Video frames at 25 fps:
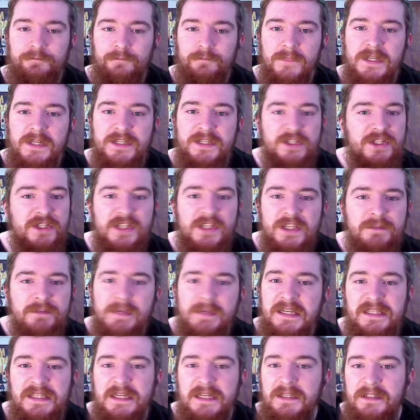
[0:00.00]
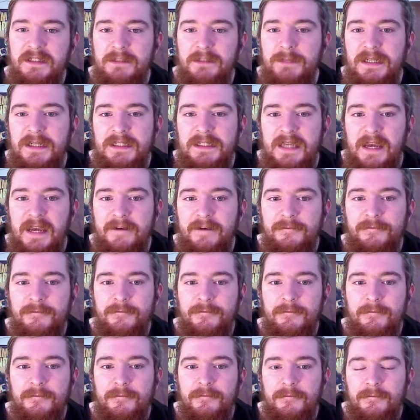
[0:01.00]
it just doesn't make sense to me to have
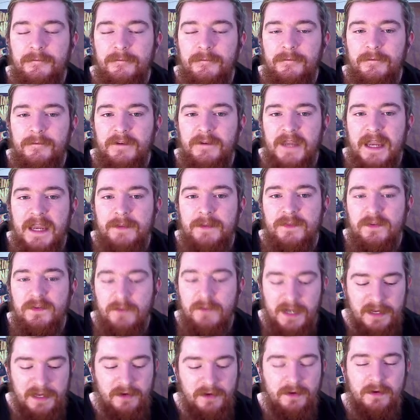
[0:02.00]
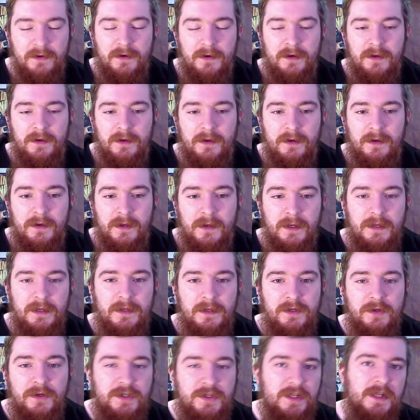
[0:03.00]
games where you're
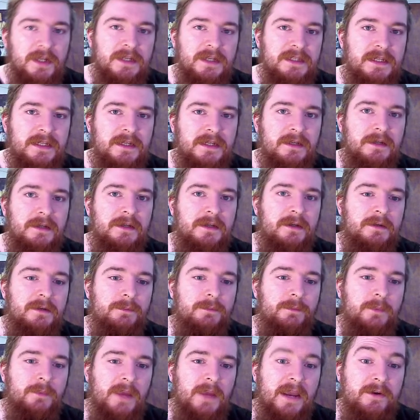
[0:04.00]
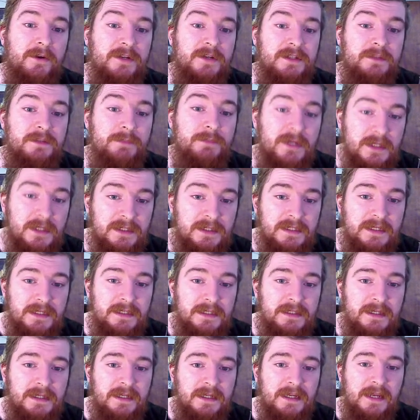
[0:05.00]
utilizing characters'
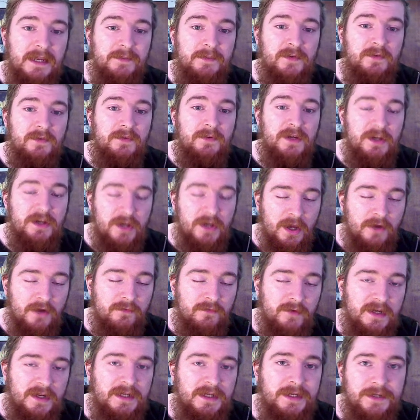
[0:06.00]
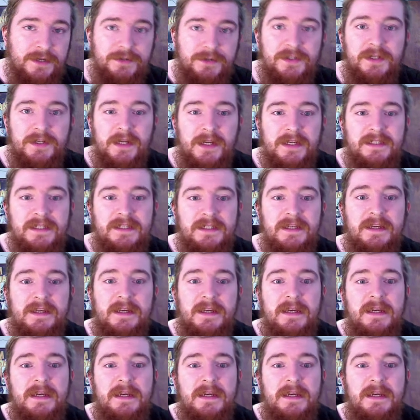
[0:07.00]
abilities in a game that you can't really utilize it